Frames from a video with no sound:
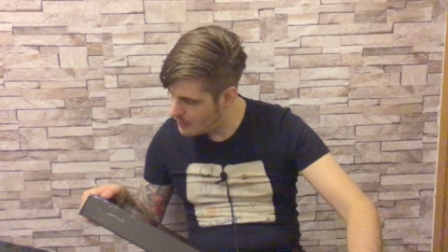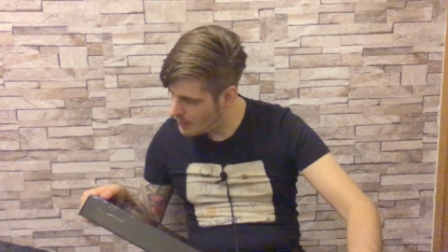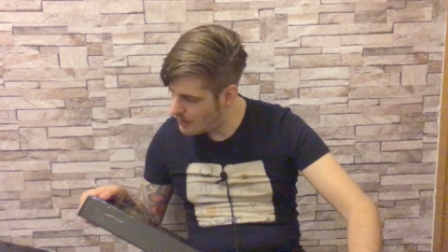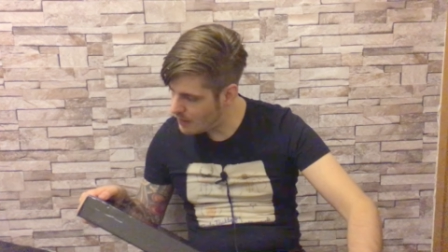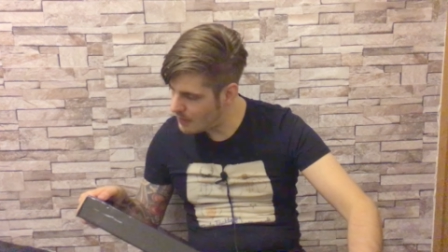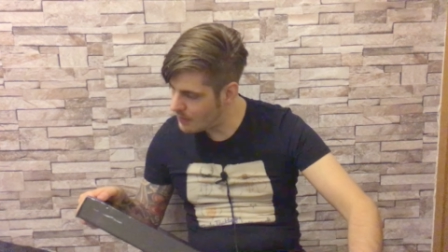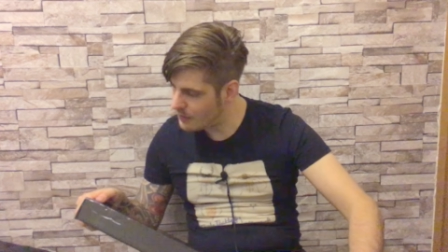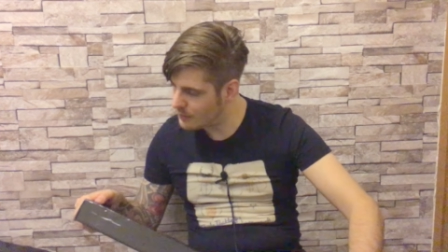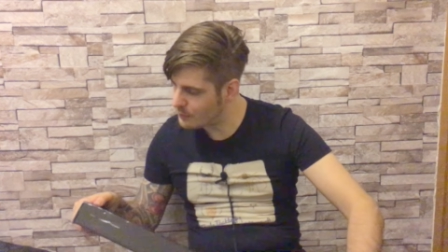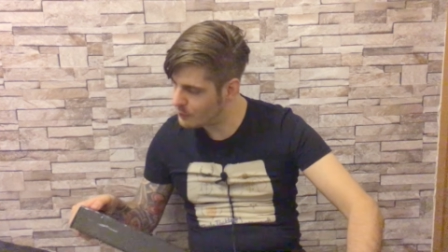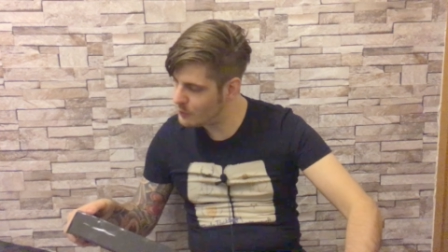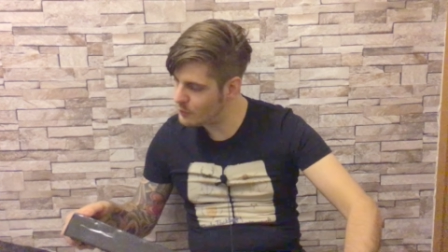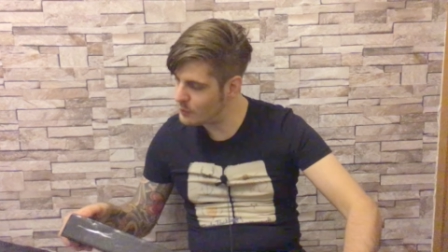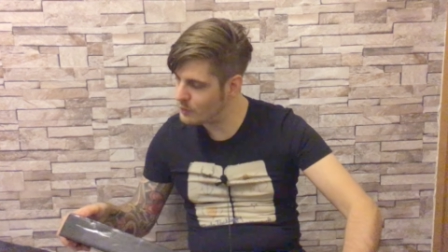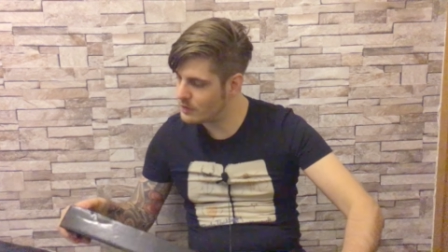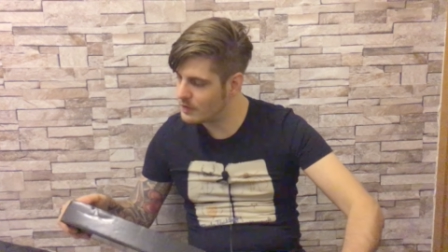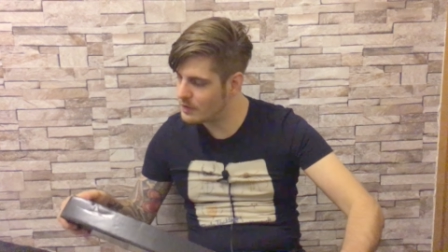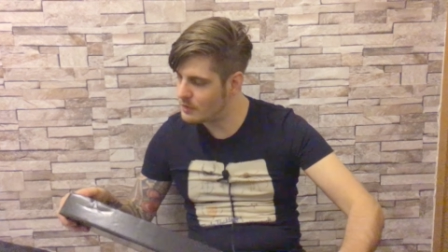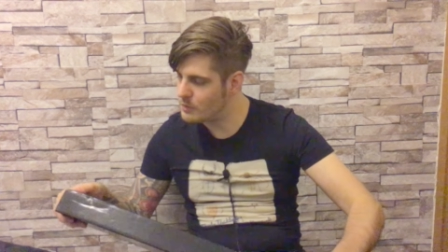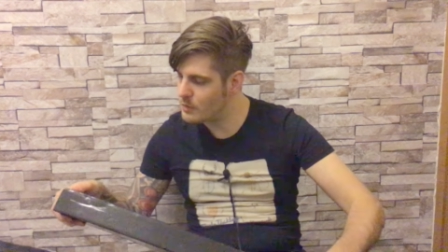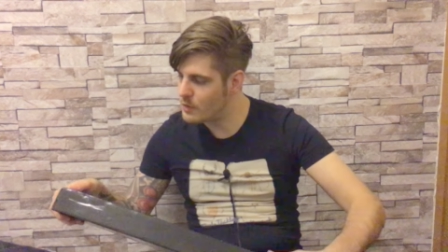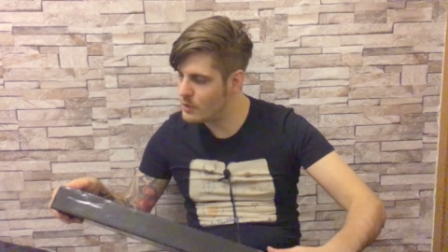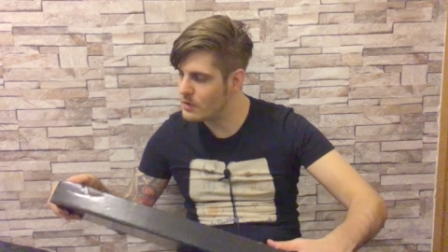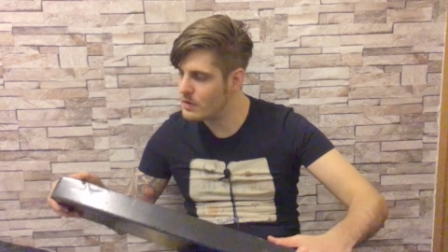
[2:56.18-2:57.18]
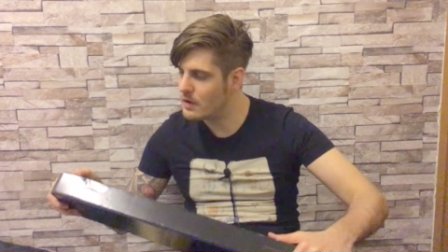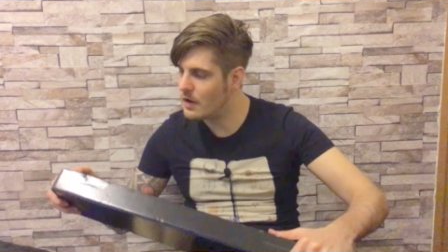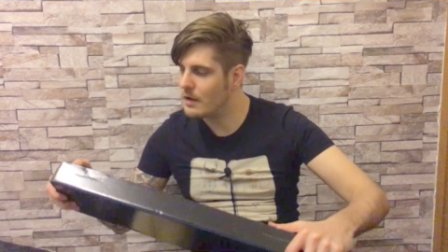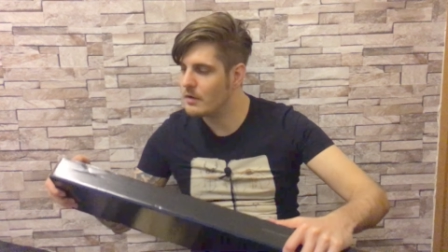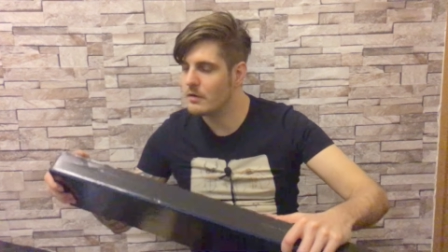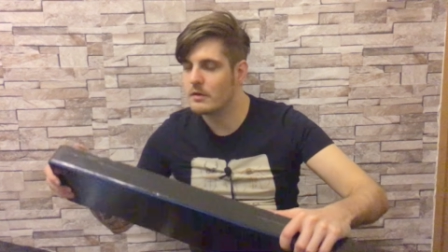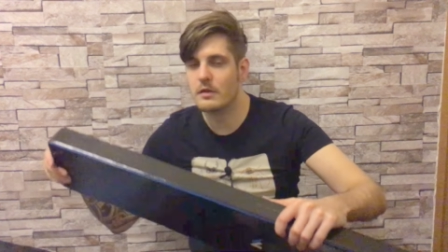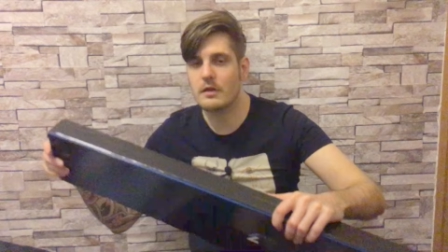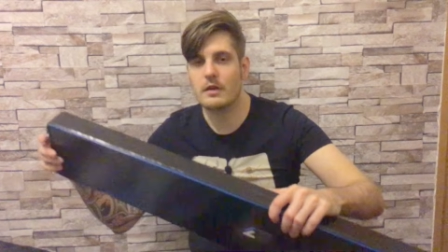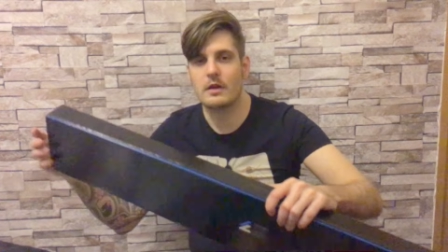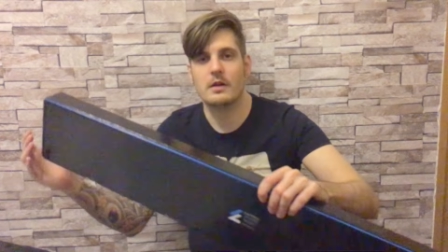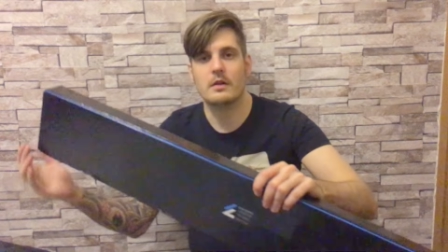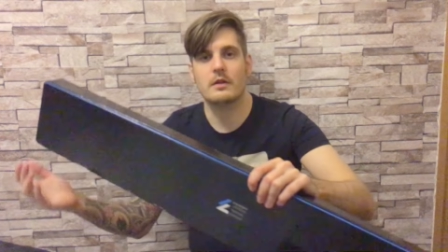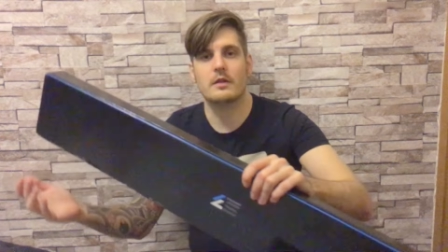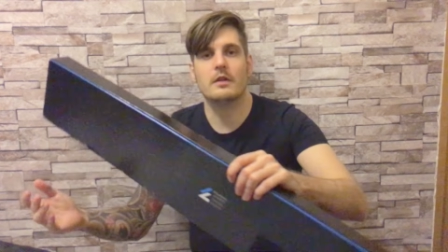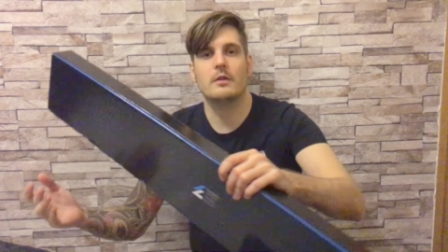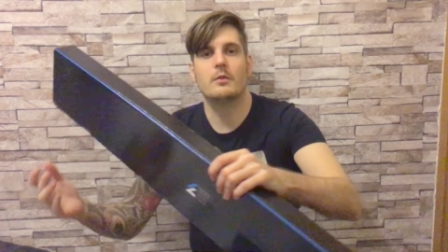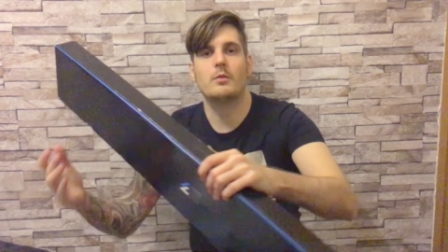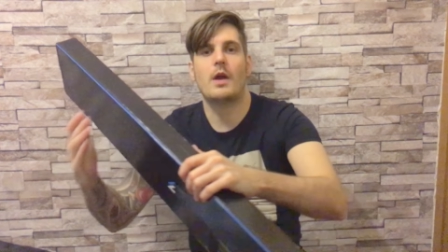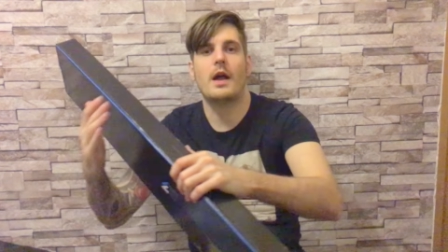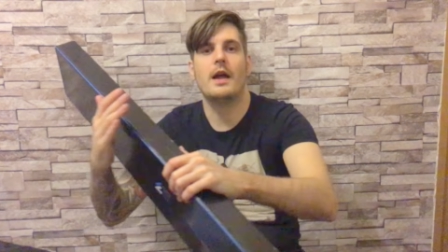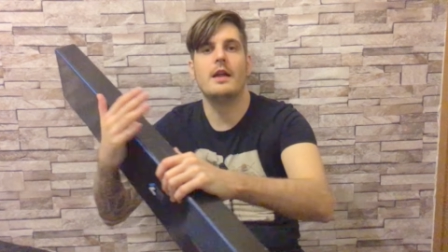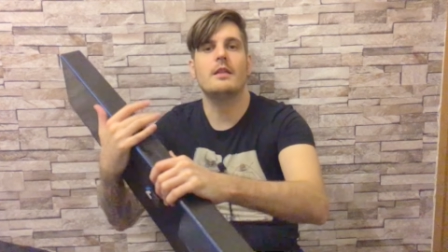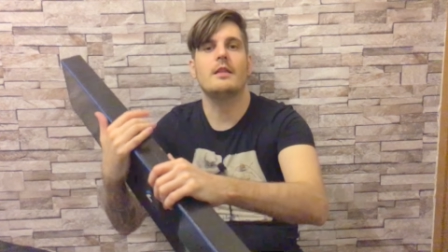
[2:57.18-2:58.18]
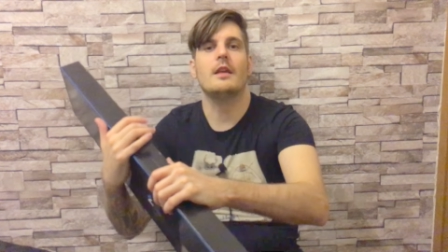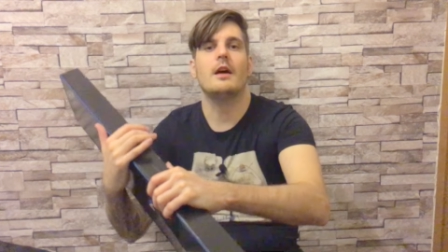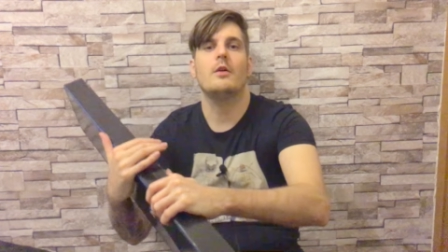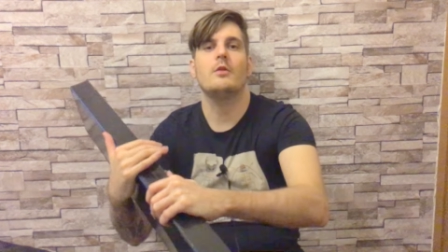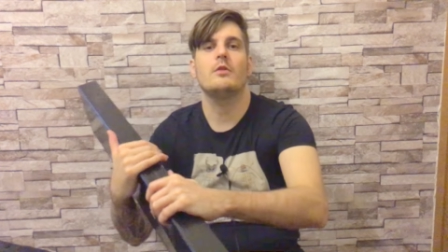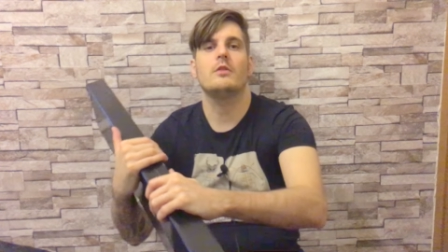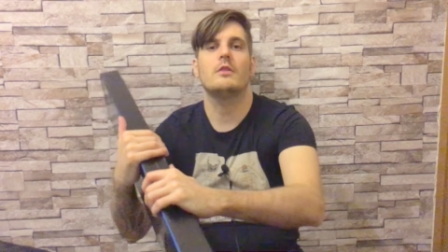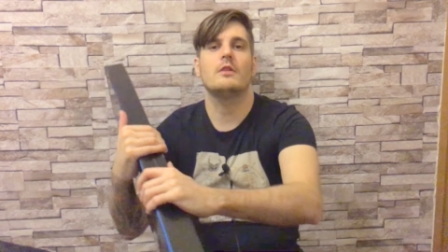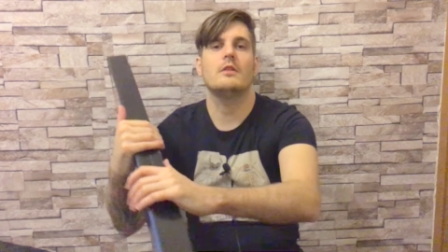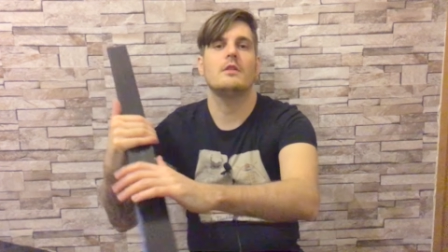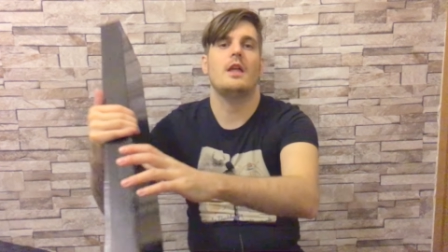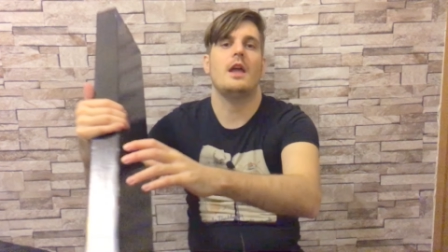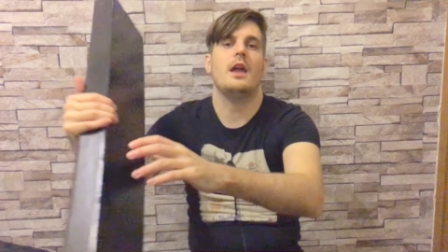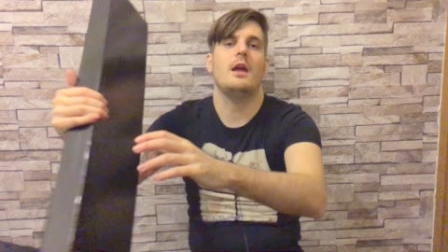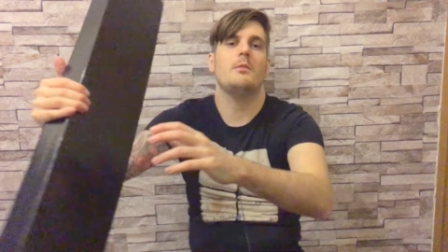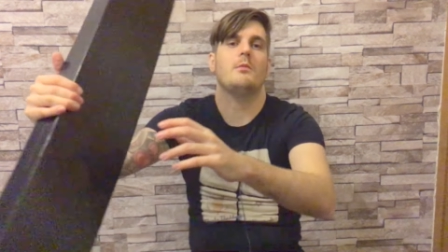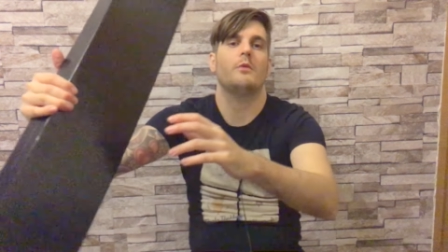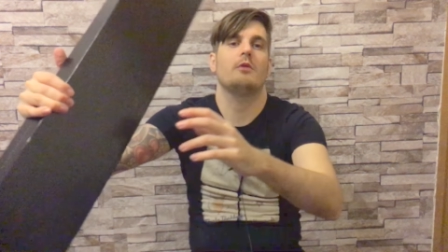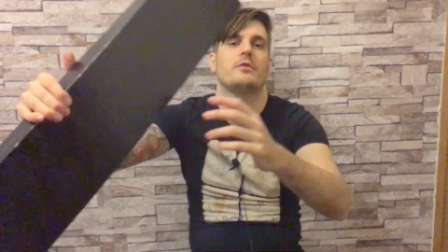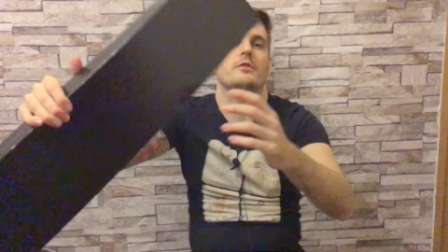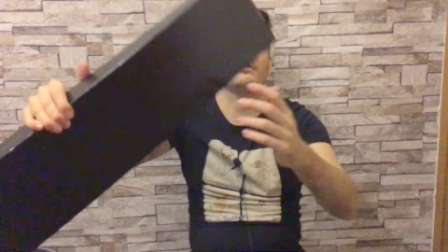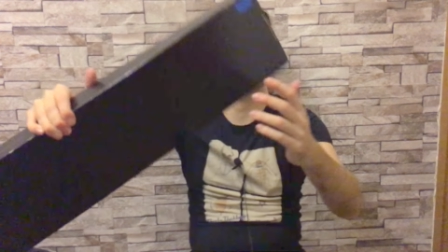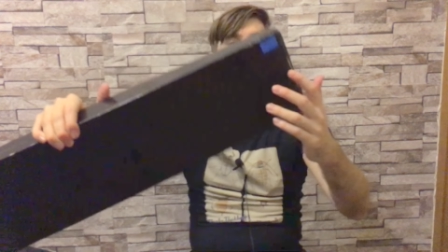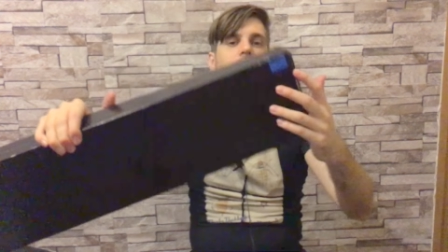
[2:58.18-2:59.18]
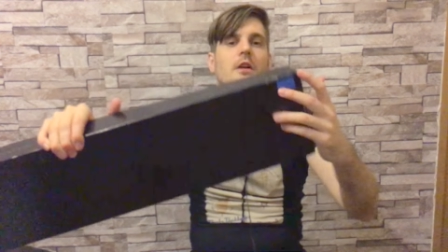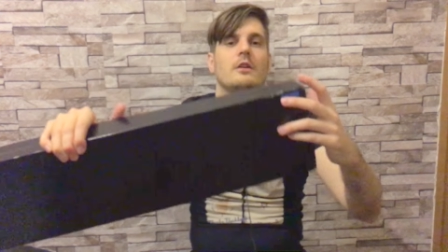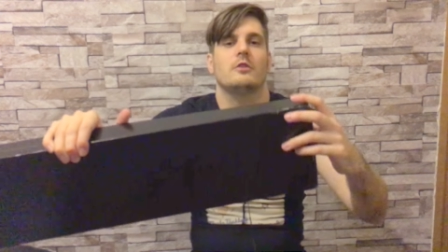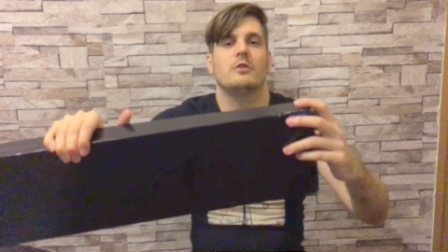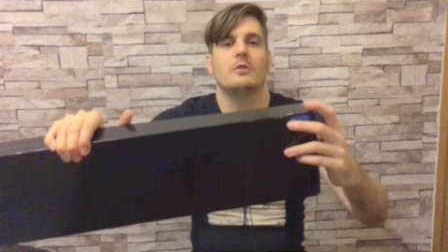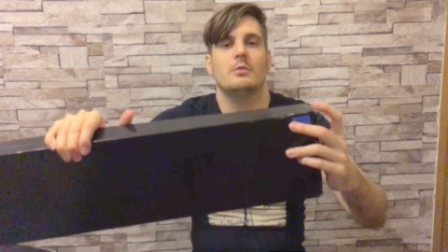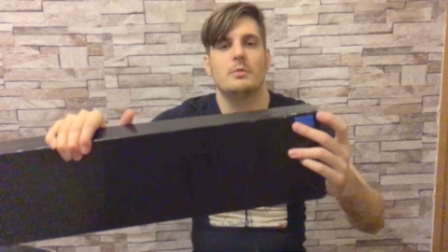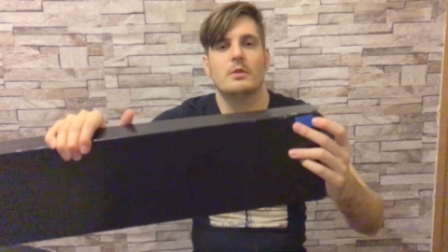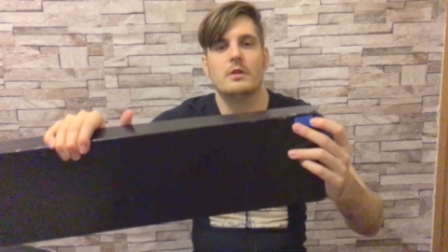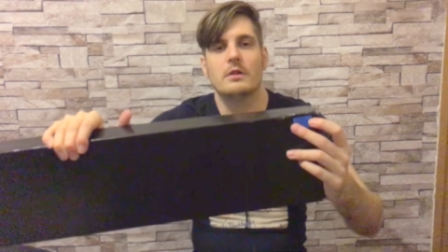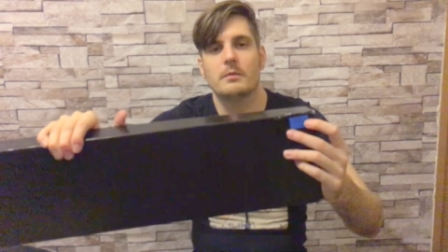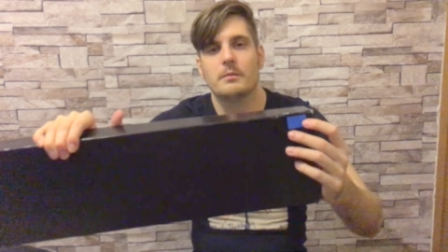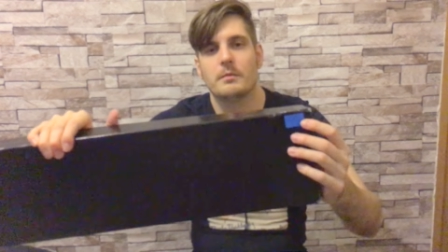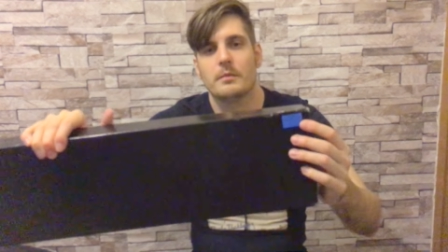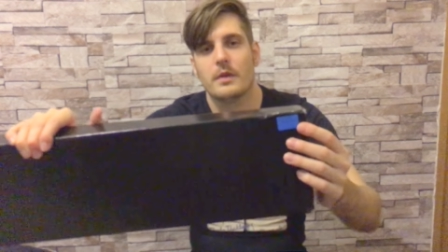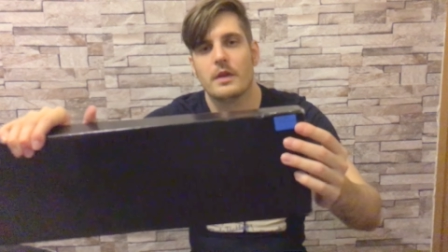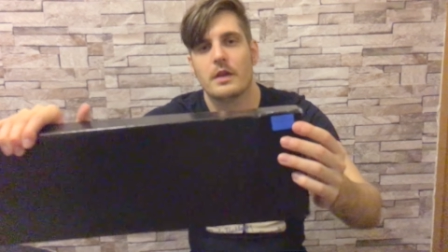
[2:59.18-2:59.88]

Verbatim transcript: Ah, cool. They wrote down. They write down the name of the customer.